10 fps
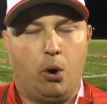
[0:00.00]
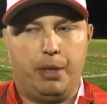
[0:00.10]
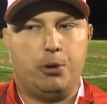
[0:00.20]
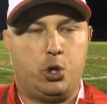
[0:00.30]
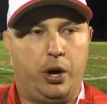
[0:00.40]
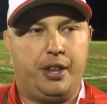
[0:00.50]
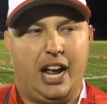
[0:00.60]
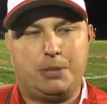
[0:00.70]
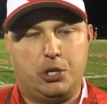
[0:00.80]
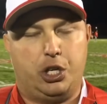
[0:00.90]
the majority of the
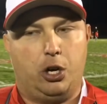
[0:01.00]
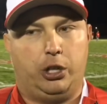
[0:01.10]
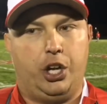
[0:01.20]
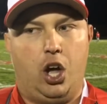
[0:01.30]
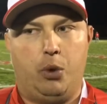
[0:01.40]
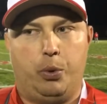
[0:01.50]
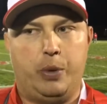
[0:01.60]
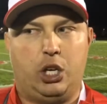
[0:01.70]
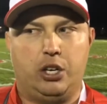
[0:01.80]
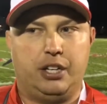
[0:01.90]
night, especially early on when
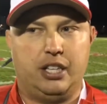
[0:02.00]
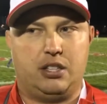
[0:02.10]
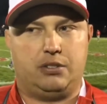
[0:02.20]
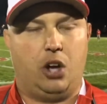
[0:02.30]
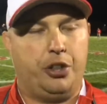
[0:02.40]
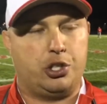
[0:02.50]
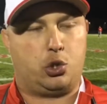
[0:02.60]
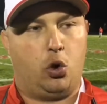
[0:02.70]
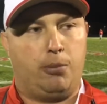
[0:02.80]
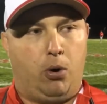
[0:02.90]
we couldn't get on the
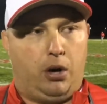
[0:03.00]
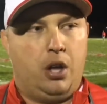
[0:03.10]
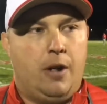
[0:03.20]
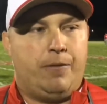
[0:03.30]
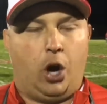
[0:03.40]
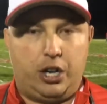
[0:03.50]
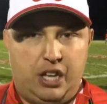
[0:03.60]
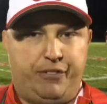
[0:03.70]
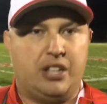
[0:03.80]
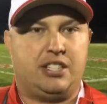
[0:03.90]
scoreboard, our
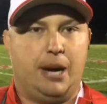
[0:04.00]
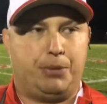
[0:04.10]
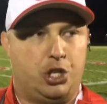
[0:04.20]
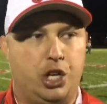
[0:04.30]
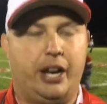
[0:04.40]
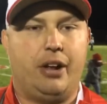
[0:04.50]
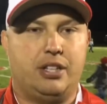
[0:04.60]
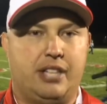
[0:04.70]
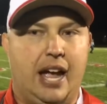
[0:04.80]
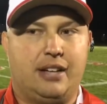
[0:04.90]
defense kept the shutout
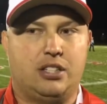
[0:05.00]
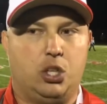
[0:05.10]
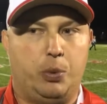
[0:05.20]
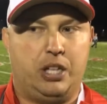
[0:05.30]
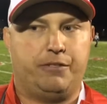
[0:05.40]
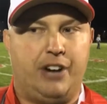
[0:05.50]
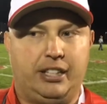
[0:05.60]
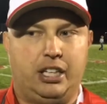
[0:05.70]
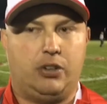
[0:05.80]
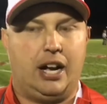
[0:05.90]
intact until we could
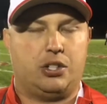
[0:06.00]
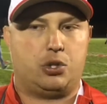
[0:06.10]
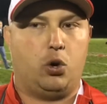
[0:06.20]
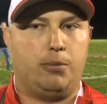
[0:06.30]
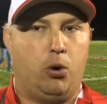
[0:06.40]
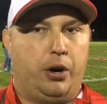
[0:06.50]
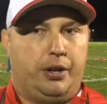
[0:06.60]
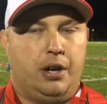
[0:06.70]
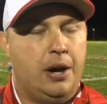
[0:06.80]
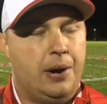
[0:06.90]
finally crack the scoreboard.
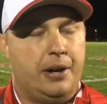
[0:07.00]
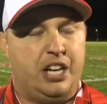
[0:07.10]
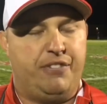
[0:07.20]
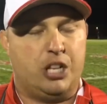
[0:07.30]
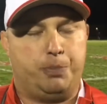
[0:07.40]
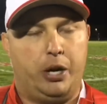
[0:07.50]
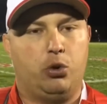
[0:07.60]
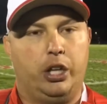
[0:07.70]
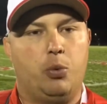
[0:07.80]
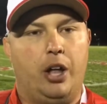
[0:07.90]
And defense played
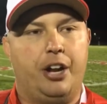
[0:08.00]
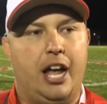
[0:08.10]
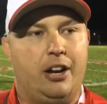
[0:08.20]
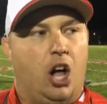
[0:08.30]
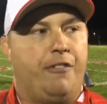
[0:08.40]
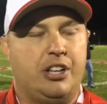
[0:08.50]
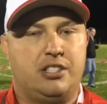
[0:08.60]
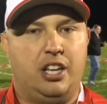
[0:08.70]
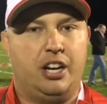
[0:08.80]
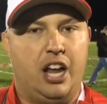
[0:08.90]
really well tonight. Offense
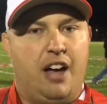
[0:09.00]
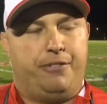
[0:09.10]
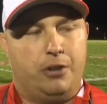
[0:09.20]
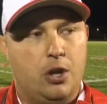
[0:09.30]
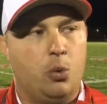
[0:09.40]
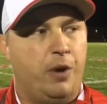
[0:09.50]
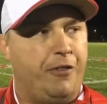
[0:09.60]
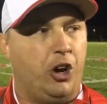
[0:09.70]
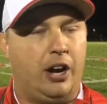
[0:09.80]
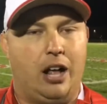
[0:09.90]
did enough. We
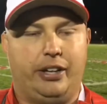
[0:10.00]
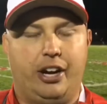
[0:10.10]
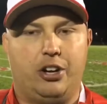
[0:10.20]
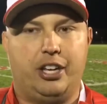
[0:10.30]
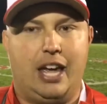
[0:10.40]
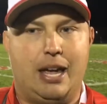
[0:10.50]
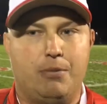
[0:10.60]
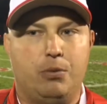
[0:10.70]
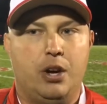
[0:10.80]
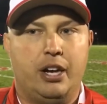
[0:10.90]
figured it out later in the
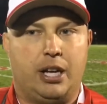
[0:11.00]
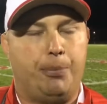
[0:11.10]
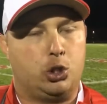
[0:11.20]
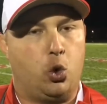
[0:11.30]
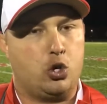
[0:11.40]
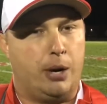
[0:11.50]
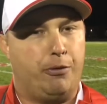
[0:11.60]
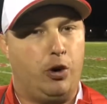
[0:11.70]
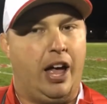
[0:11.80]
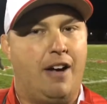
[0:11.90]
game. A couple scores right
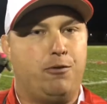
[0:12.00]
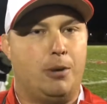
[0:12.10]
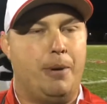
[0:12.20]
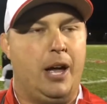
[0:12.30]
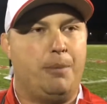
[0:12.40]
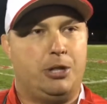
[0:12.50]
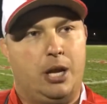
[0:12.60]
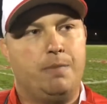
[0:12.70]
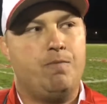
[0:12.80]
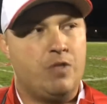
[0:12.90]
before half were big, but
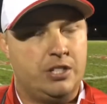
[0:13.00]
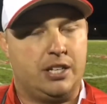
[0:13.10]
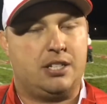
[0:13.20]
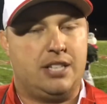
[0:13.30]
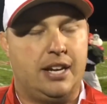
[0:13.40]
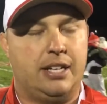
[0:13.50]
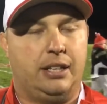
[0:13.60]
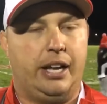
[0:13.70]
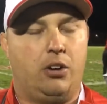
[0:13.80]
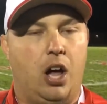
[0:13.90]
then to extend it
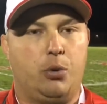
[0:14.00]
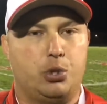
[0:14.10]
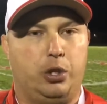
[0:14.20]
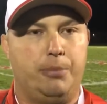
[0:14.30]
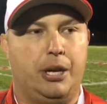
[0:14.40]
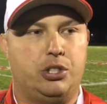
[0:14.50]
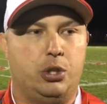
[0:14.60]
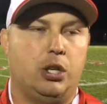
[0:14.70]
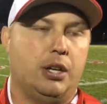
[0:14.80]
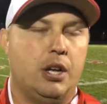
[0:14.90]
later on was really big
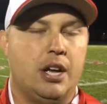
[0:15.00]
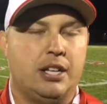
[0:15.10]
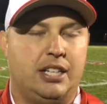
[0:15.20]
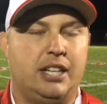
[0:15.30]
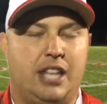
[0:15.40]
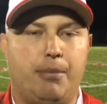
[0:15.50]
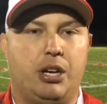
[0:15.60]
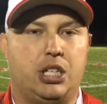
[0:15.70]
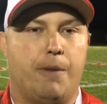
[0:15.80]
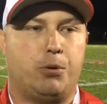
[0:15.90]
too, to get them
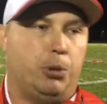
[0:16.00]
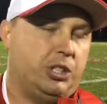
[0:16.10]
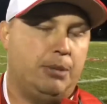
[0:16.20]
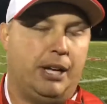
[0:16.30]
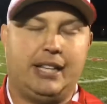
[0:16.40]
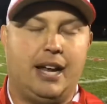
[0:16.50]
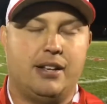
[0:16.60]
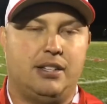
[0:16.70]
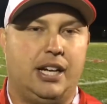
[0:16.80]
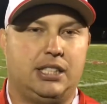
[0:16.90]
uncomfortable. A team like that
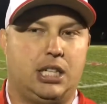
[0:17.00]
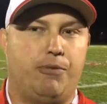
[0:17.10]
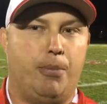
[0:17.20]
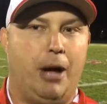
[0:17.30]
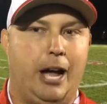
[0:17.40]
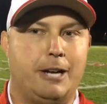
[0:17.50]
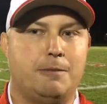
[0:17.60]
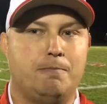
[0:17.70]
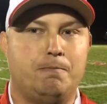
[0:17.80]
doesn't like to come from behind.